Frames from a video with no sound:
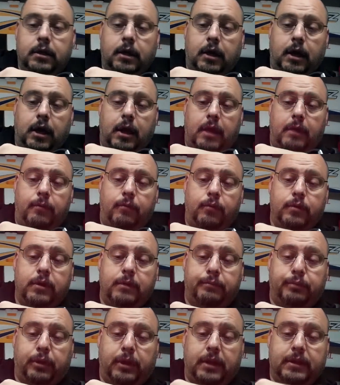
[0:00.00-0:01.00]
When you
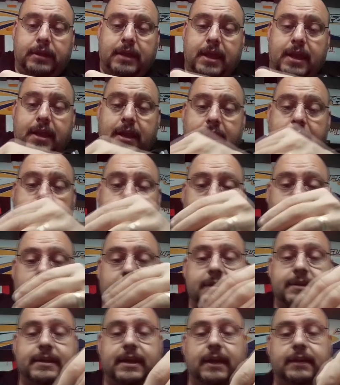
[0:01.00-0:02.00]
plug that in, right,
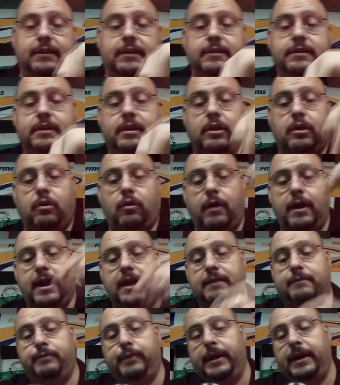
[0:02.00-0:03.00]
it's got this
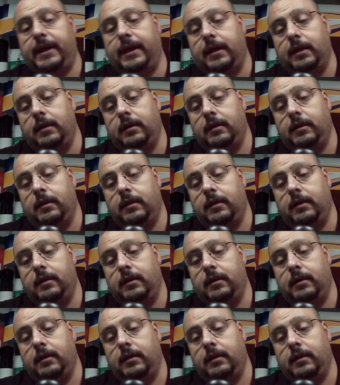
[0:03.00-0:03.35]
great big